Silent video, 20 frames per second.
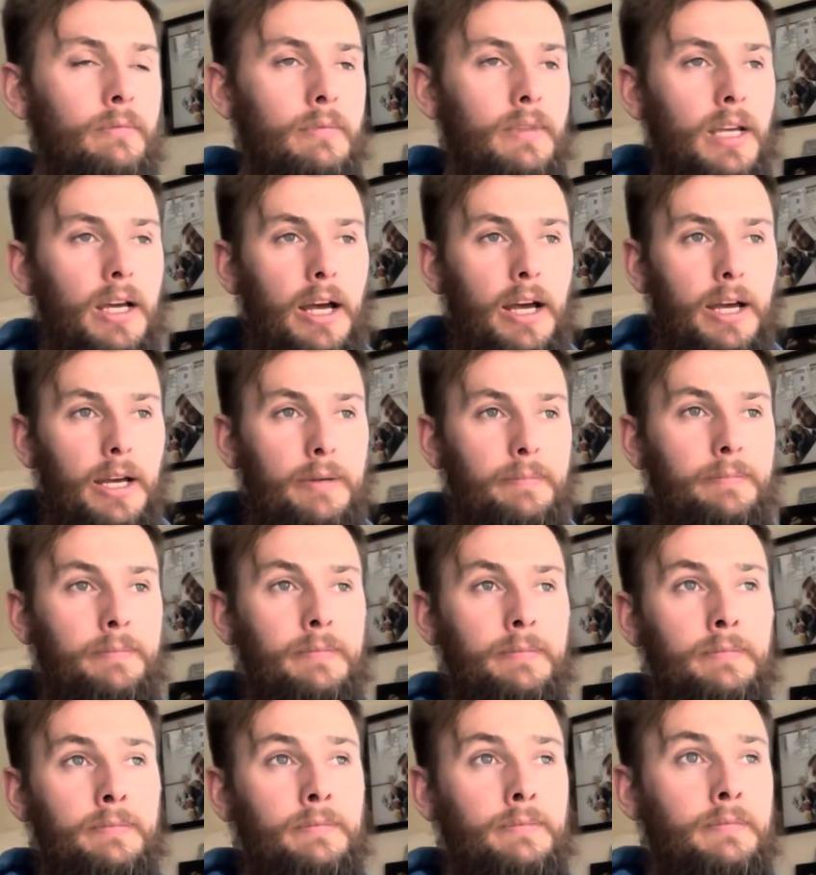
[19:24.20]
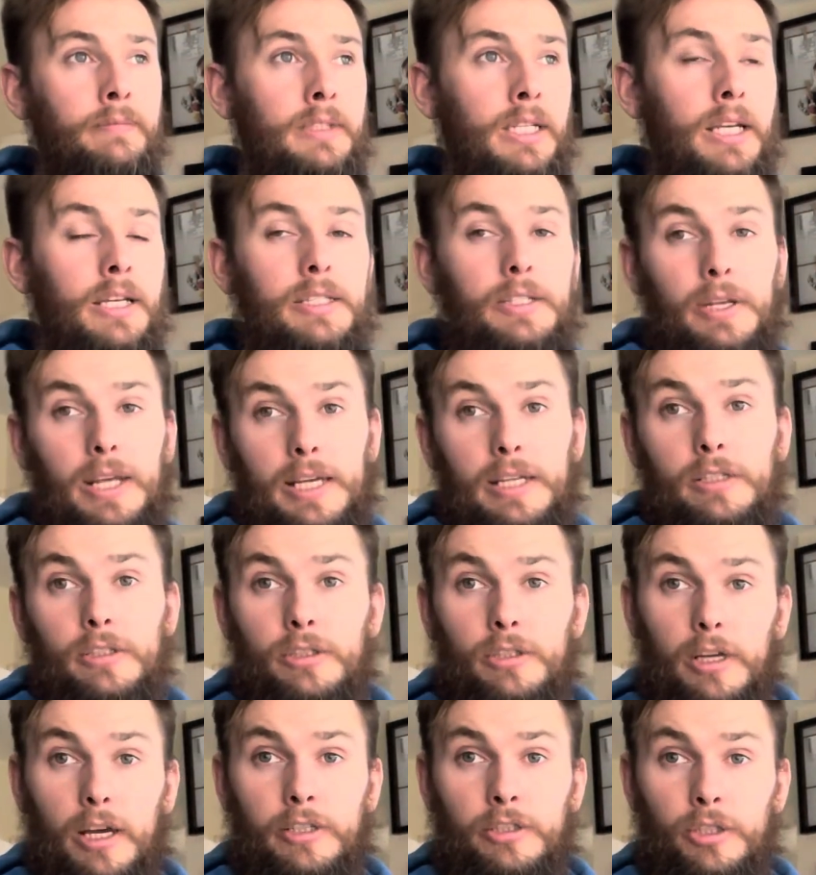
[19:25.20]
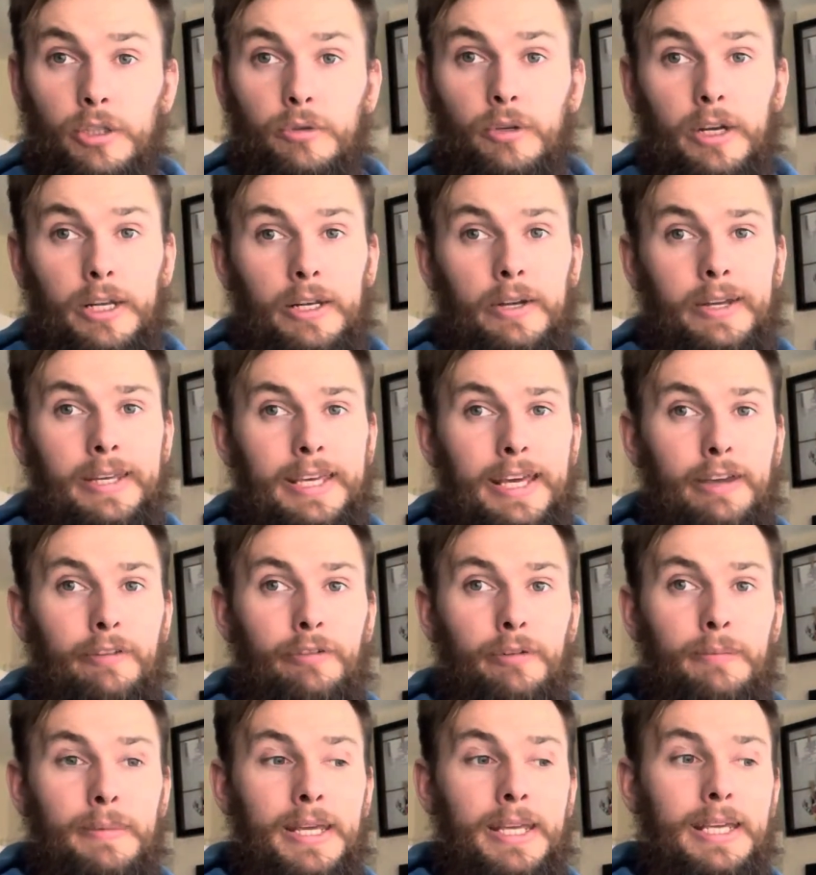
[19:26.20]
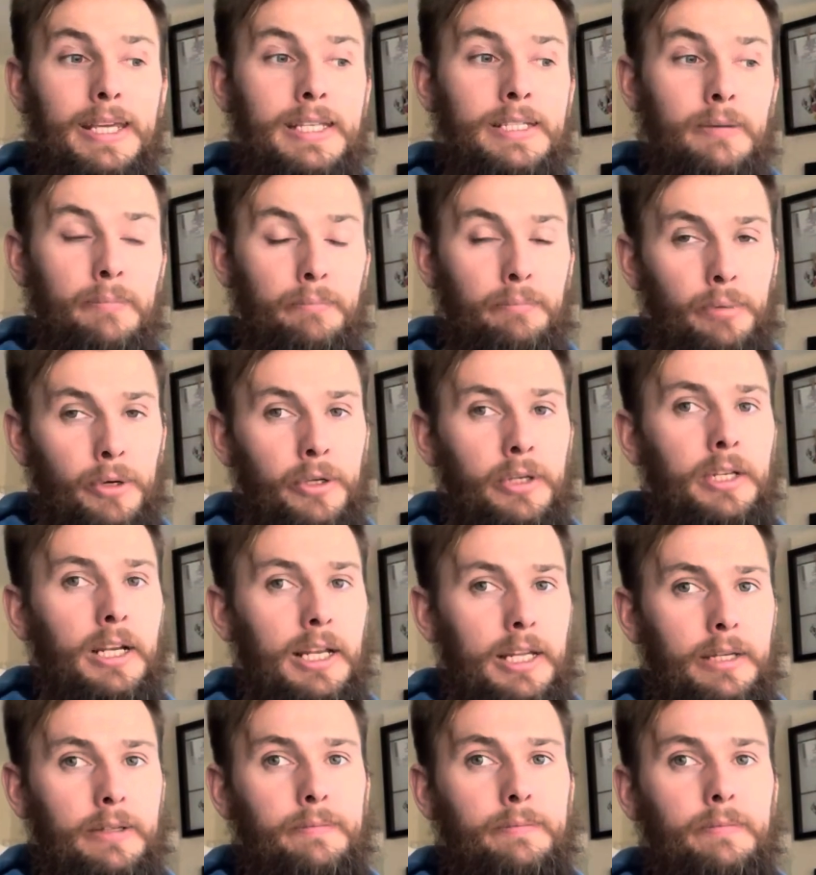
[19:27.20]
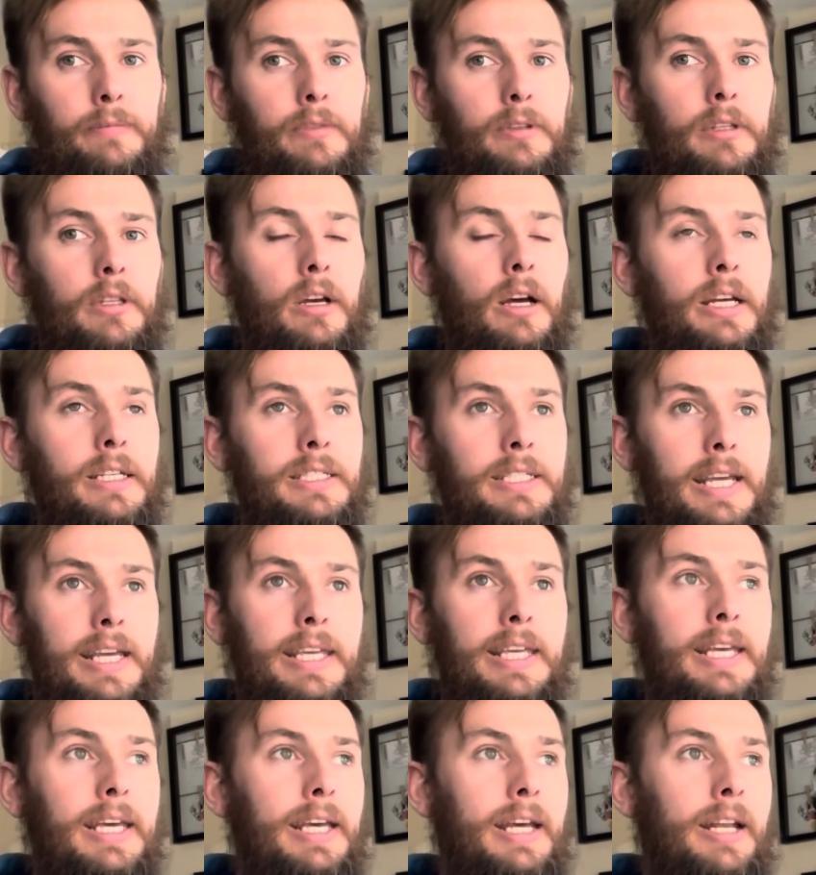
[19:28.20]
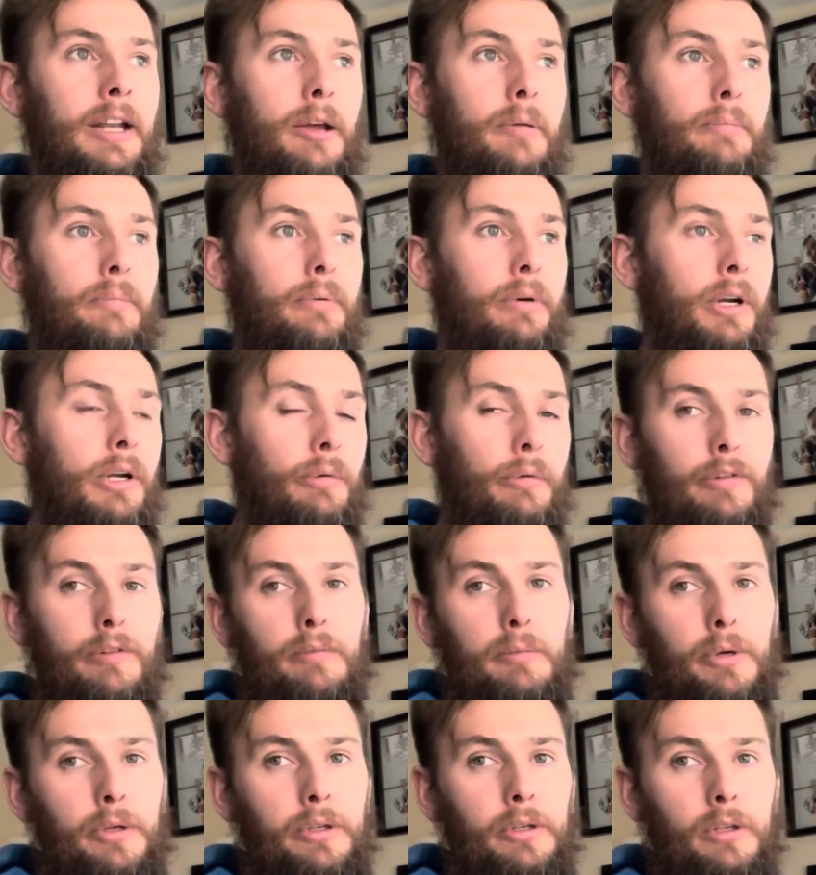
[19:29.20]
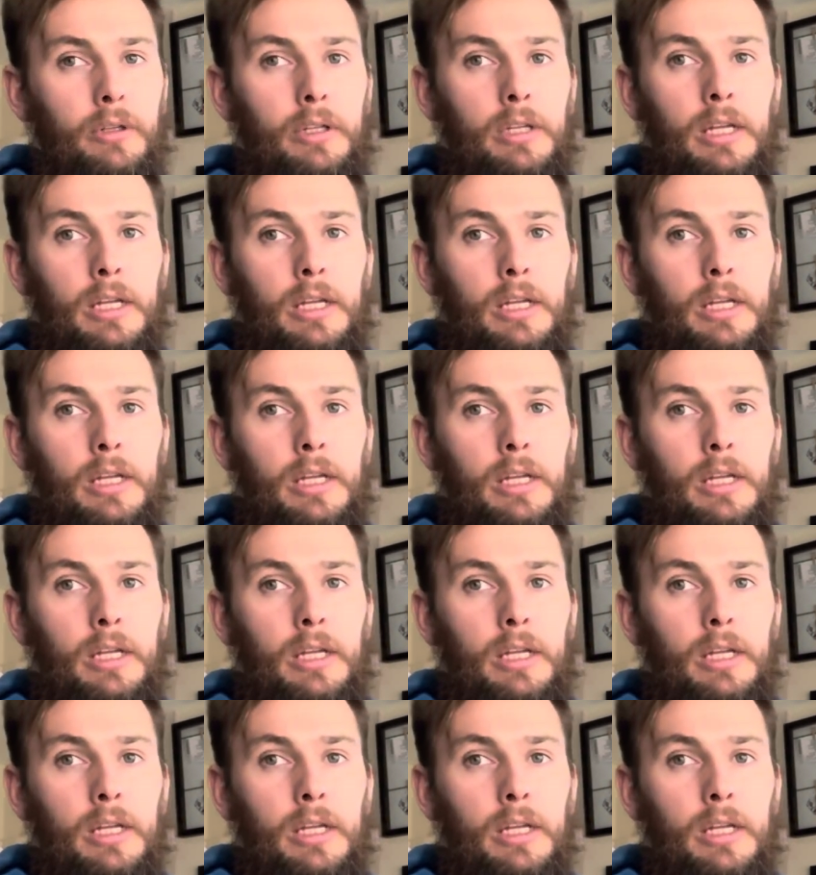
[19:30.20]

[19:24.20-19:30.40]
So yeah, a $2.99 game for me is a bundler. I take it and I put it with a bundle.